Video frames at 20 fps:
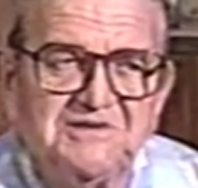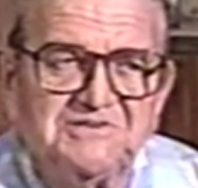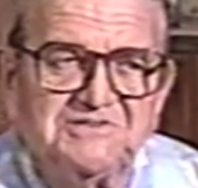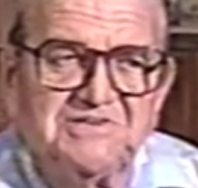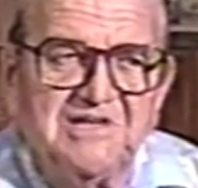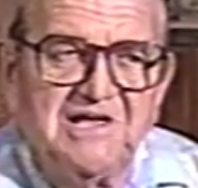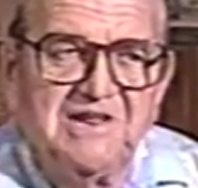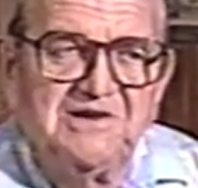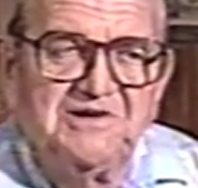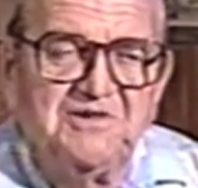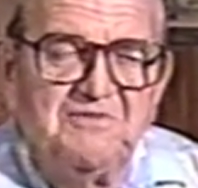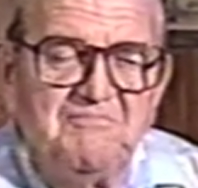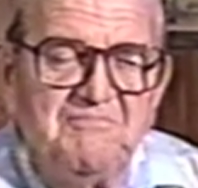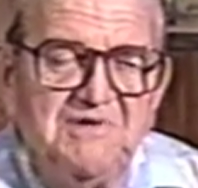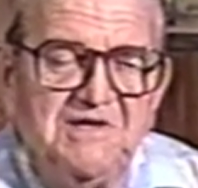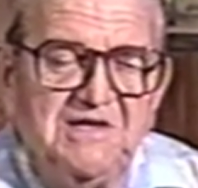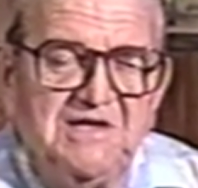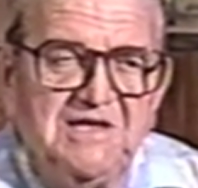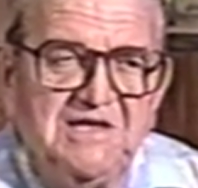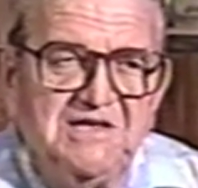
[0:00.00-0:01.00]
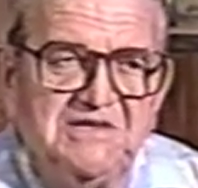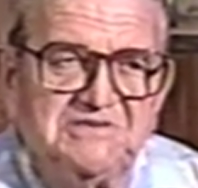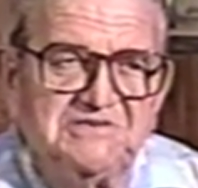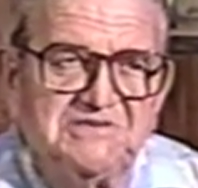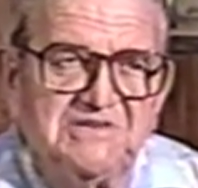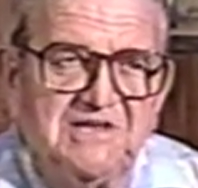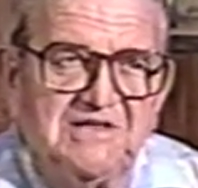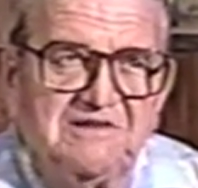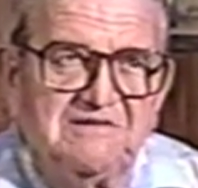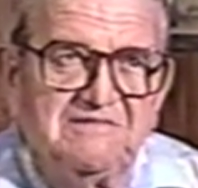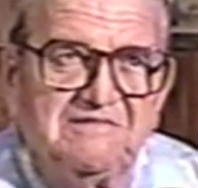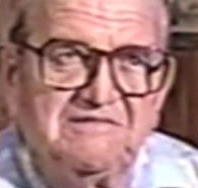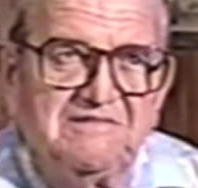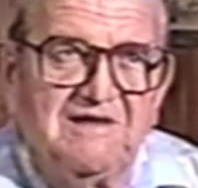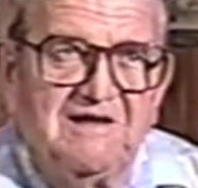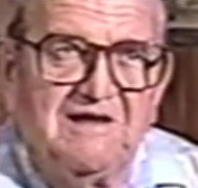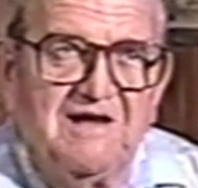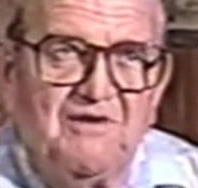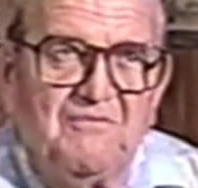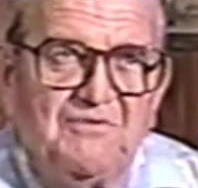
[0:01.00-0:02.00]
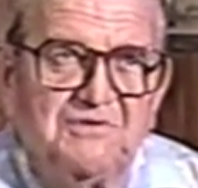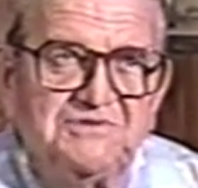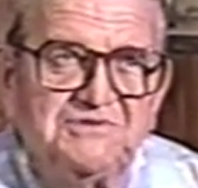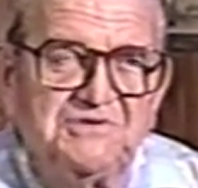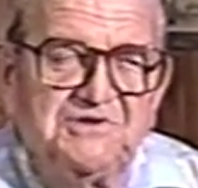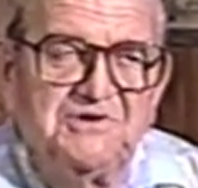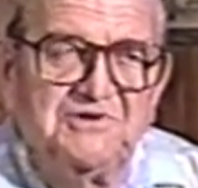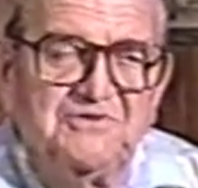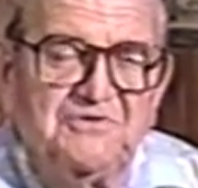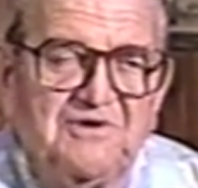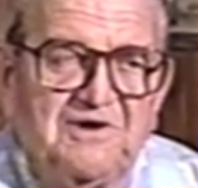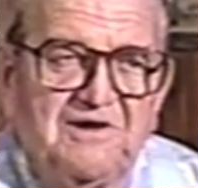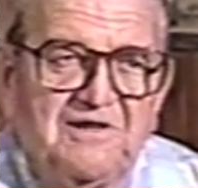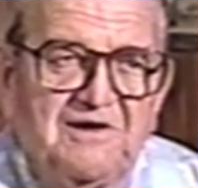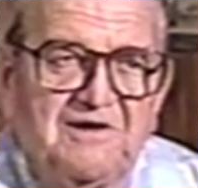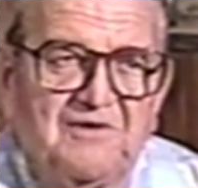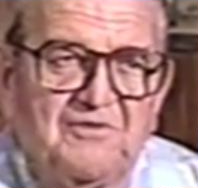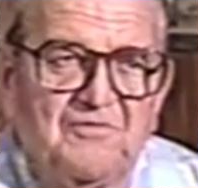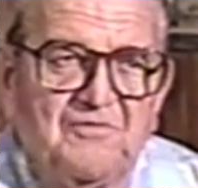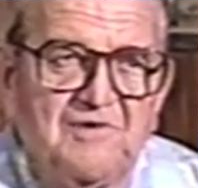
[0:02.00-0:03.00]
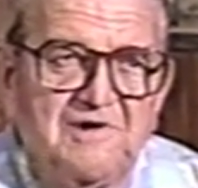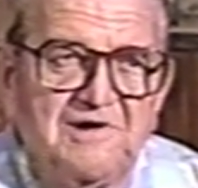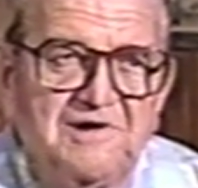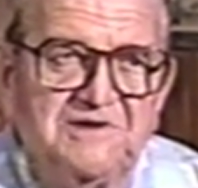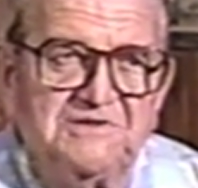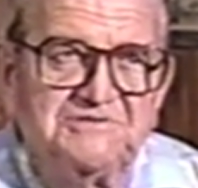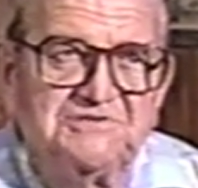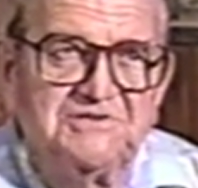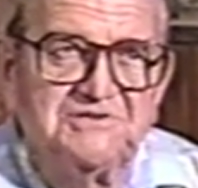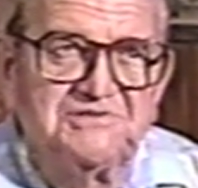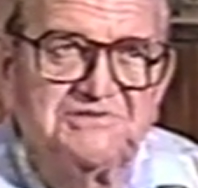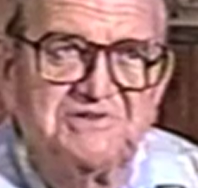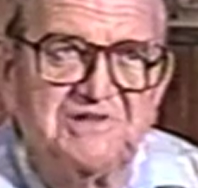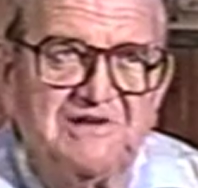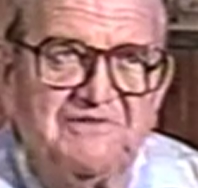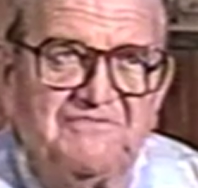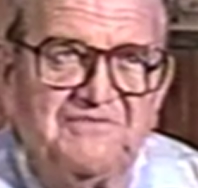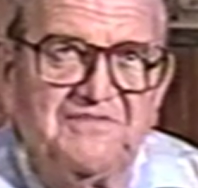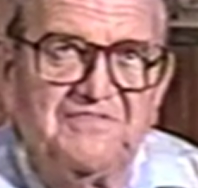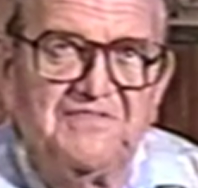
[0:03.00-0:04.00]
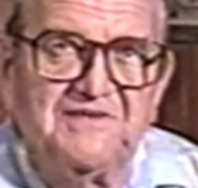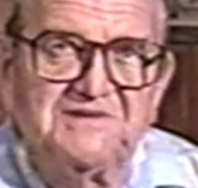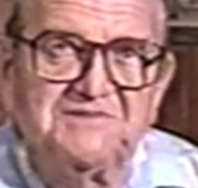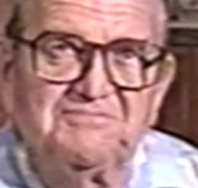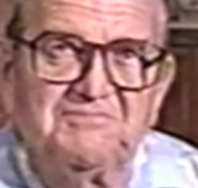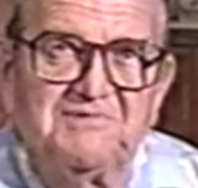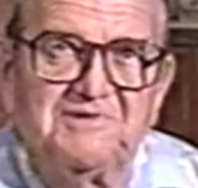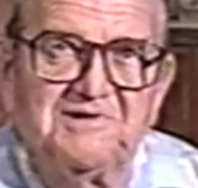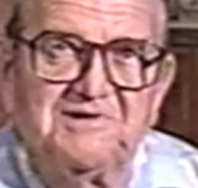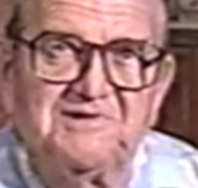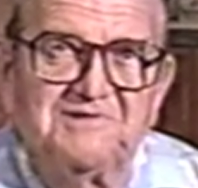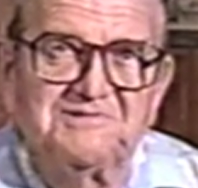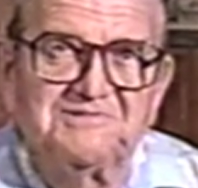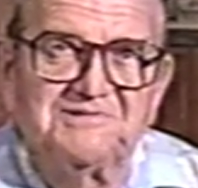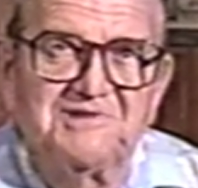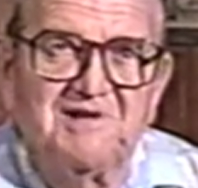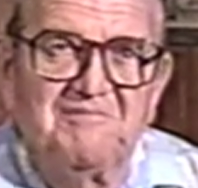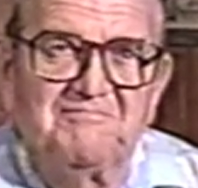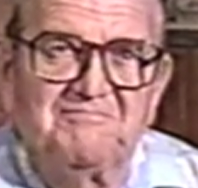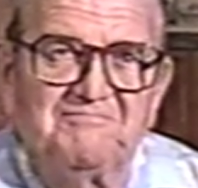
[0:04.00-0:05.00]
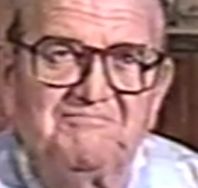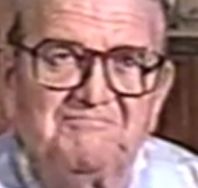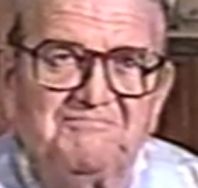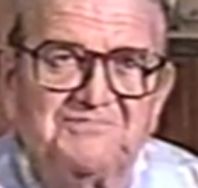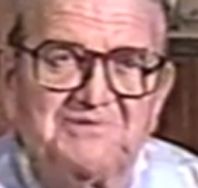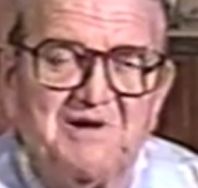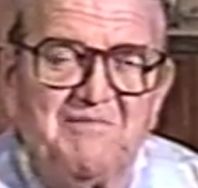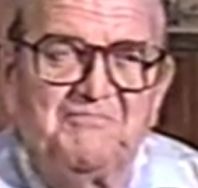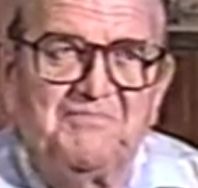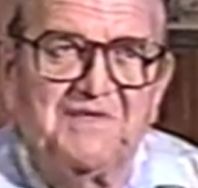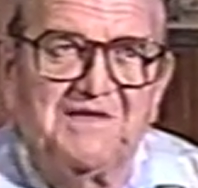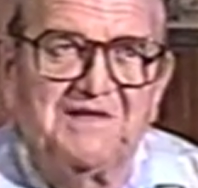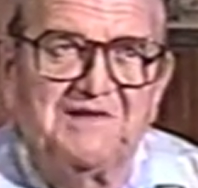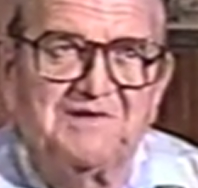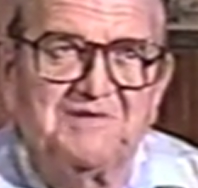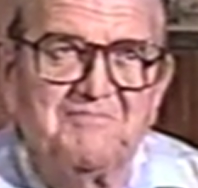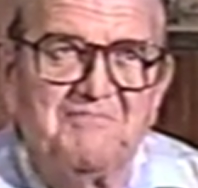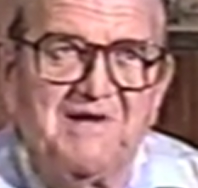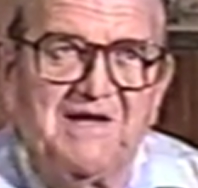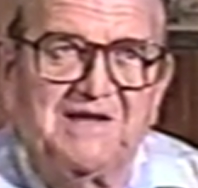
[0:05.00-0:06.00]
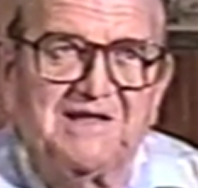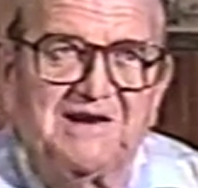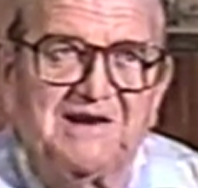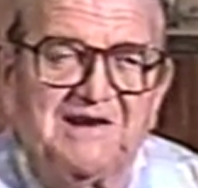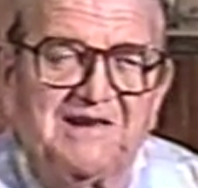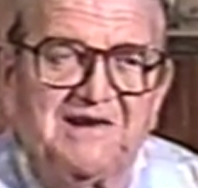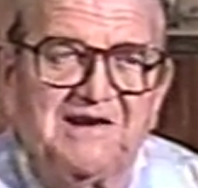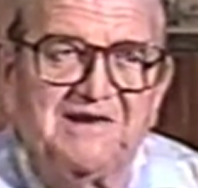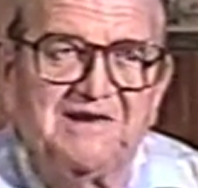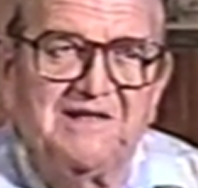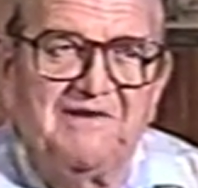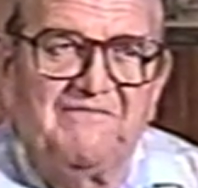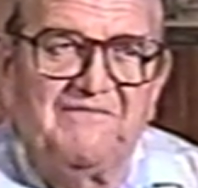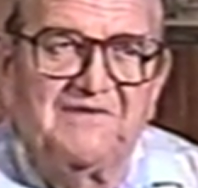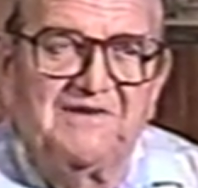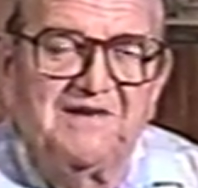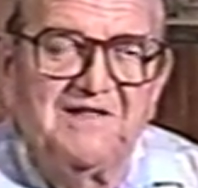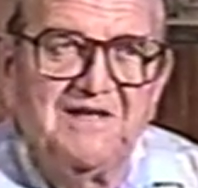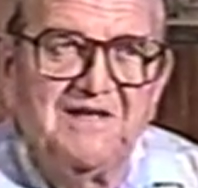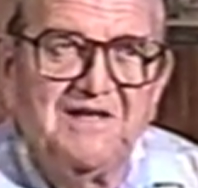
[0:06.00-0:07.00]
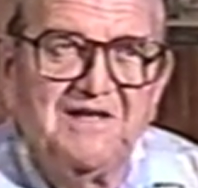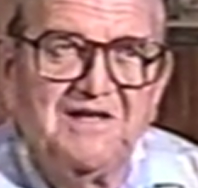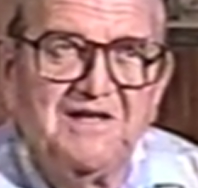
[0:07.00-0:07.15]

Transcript: said to me, he said, I want you to do a lot of runs and stuff in this one, or something to make it a little different.